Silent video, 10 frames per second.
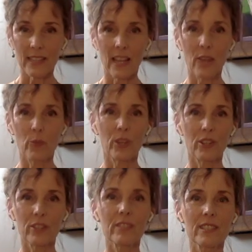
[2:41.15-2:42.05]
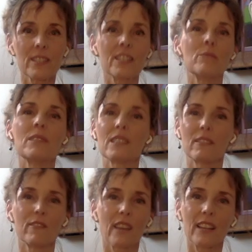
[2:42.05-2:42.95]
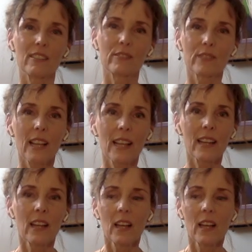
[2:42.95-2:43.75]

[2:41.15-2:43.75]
And when the nervous system is in fight or flight,